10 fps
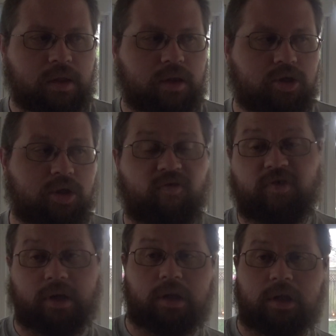that you're
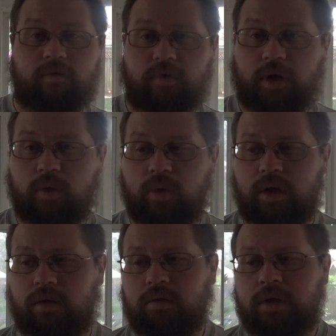defining it very
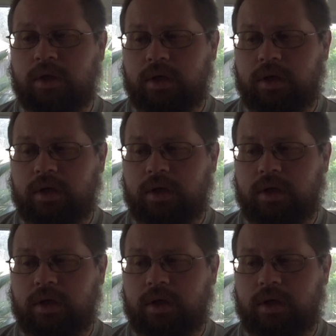well.